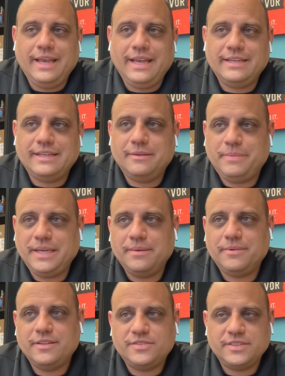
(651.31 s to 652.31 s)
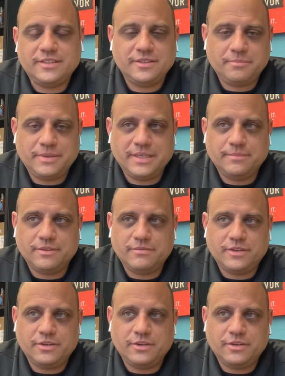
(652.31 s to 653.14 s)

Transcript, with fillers: And to be able to sit there and pick up the